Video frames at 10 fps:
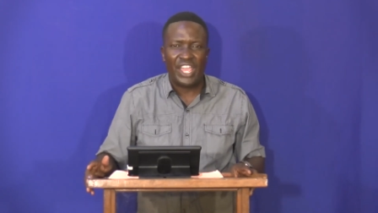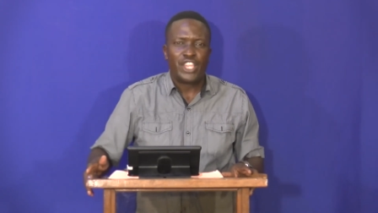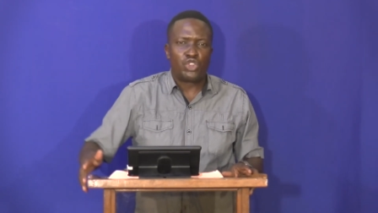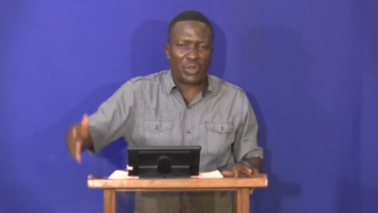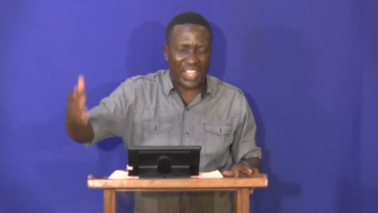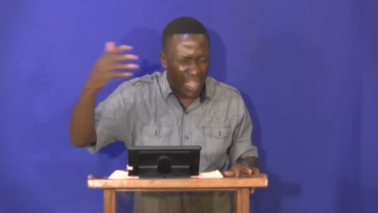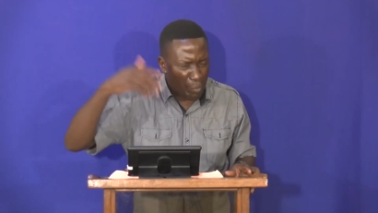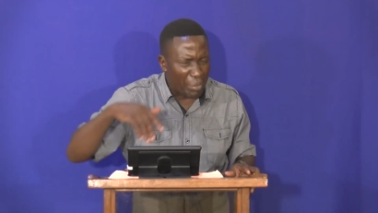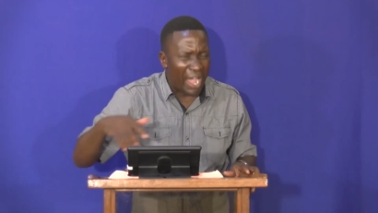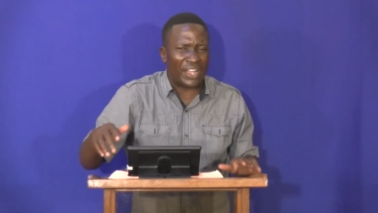You came
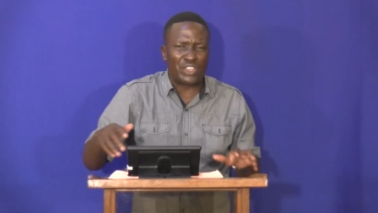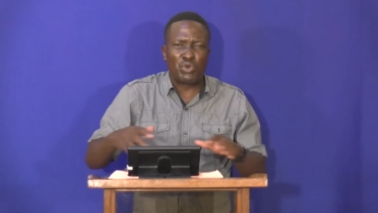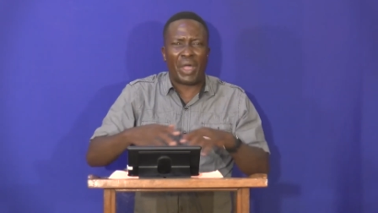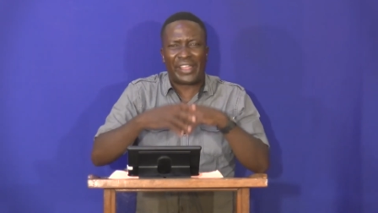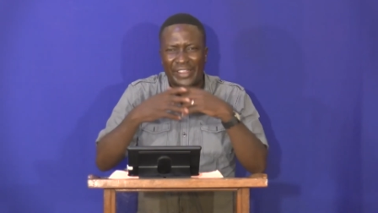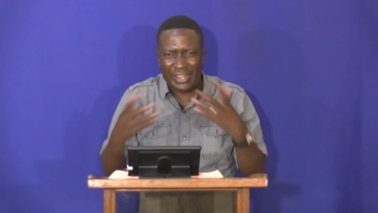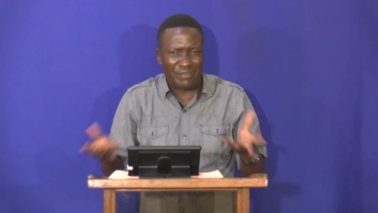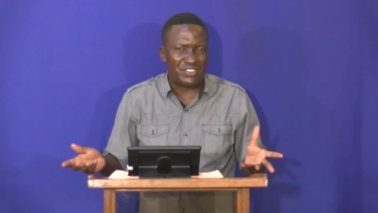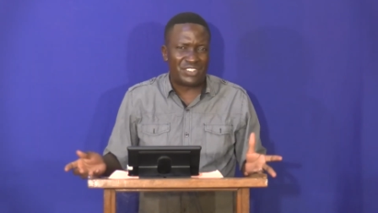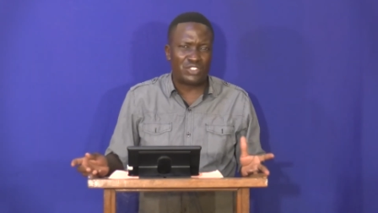back, you were
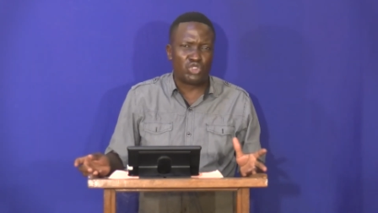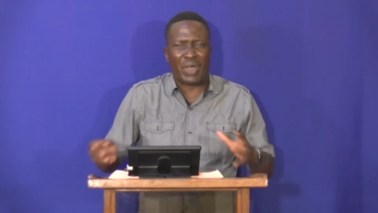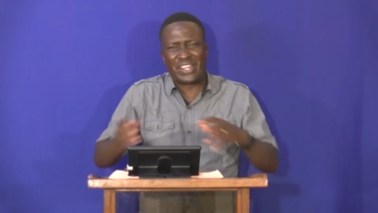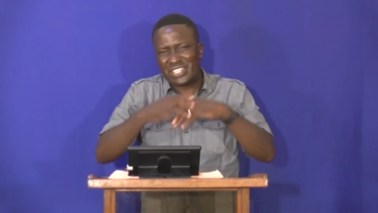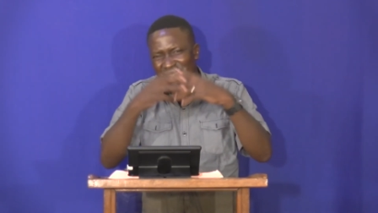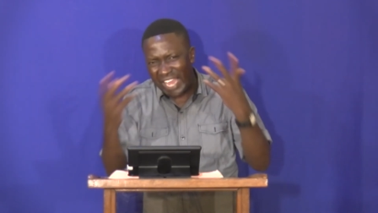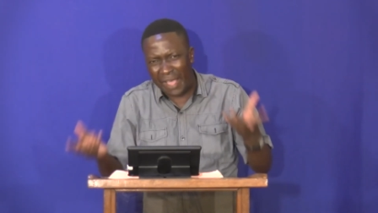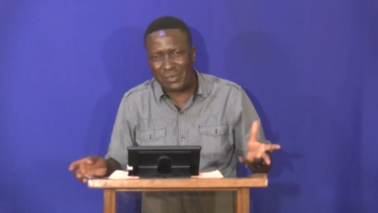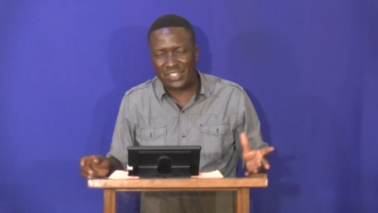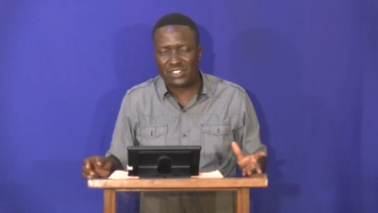grieved, you were disturbed.